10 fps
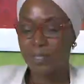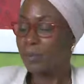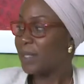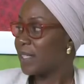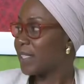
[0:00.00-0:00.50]
really
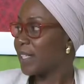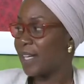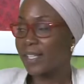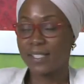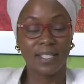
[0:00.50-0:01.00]
pleased that
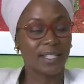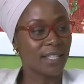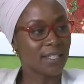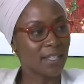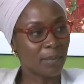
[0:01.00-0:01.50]
ACT
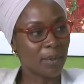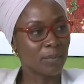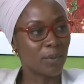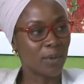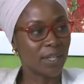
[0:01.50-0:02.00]
has come
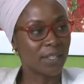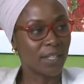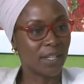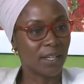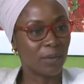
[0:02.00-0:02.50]
on board
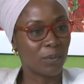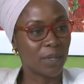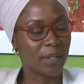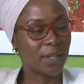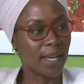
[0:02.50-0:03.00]

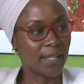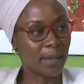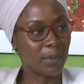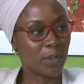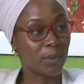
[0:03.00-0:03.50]
with
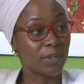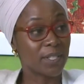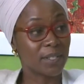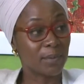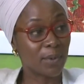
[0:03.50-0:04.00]
iLab Global
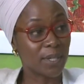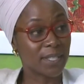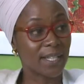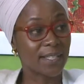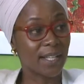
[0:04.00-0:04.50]
to support
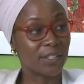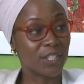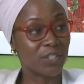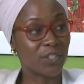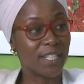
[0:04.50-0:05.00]

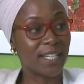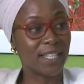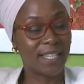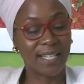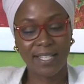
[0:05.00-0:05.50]
technology
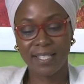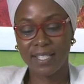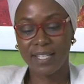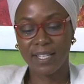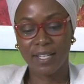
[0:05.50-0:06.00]
training in
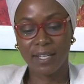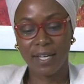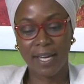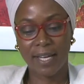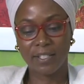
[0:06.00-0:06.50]
Antigua
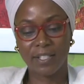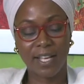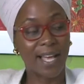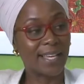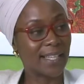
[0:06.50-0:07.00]
and to
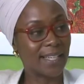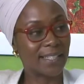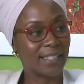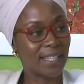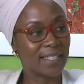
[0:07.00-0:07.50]
highlight
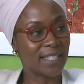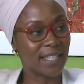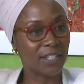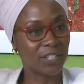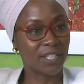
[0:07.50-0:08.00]
it as a
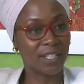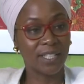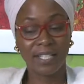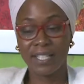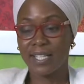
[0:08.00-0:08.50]
nation.
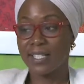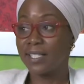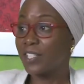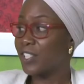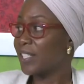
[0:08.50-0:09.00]
In
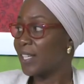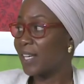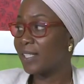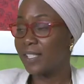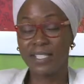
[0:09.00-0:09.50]
addition to
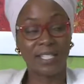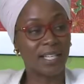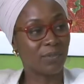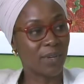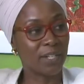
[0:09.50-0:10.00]
ACT
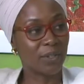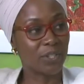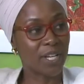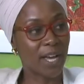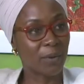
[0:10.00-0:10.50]
and Radio
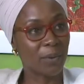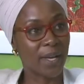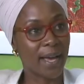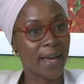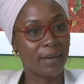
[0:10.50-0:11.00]
Shack, we
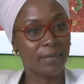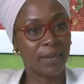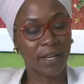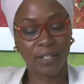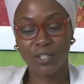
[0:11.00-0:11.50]
have
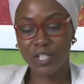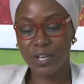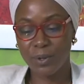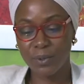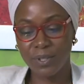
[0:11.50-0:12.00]

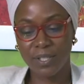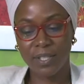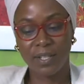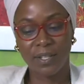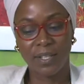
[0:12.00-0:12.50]
GEOS,
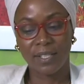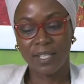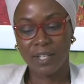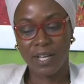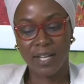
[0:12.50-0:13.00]

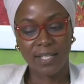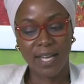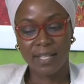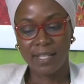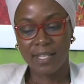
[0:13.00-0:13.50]
Silicon
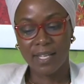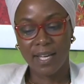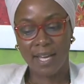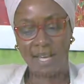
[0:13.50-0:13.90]
Dadley,